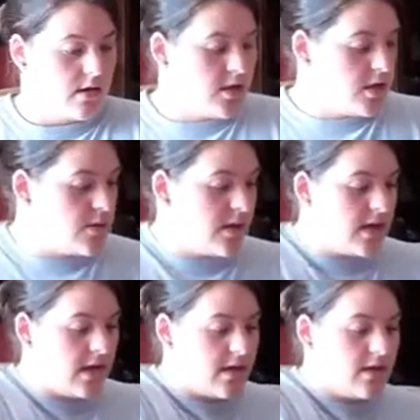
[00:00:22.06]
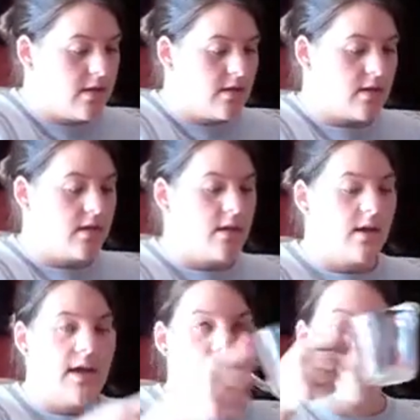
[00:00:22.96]
You need
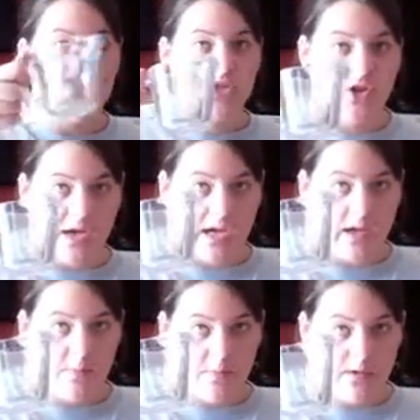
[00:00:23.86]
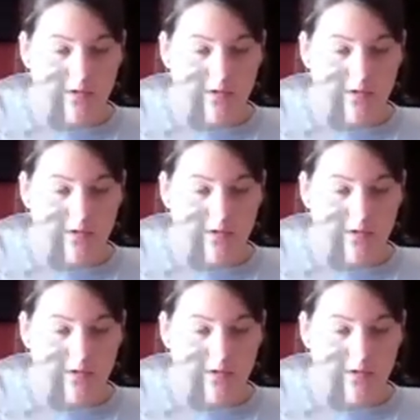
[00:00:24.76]
a measuring cup,